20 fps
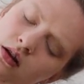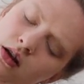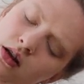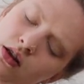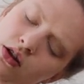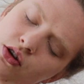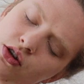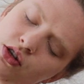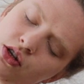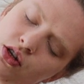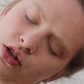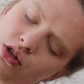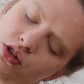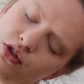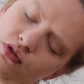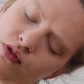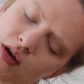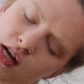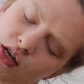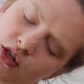And you're just going to
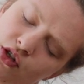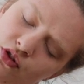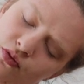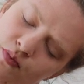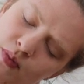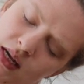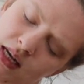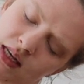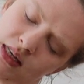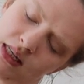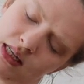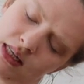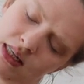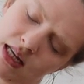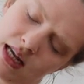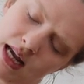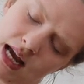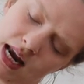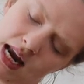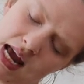stretch trapezius
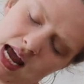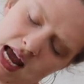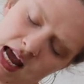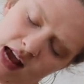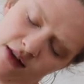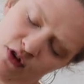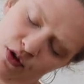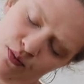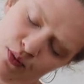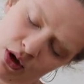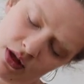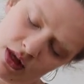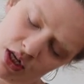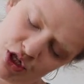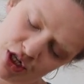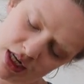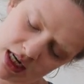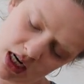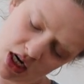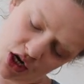again. If you bring the
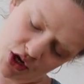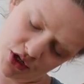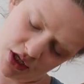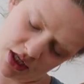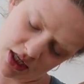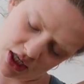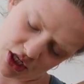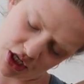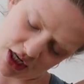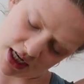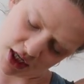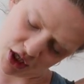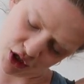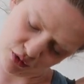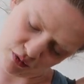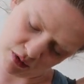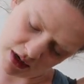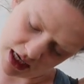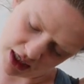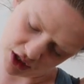chin closer to the chest,
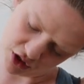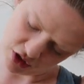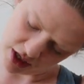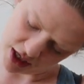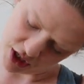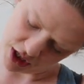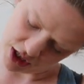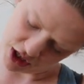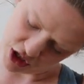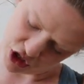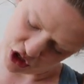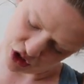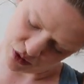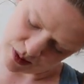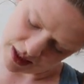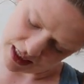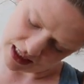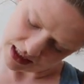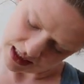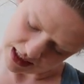you really stretch into
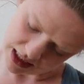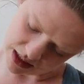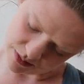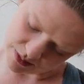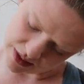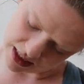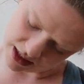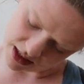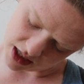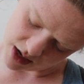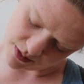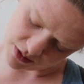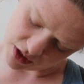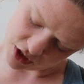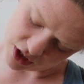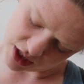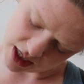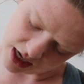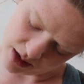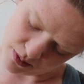trapezius, the big diamond
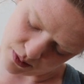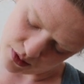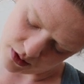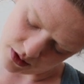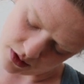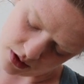shape.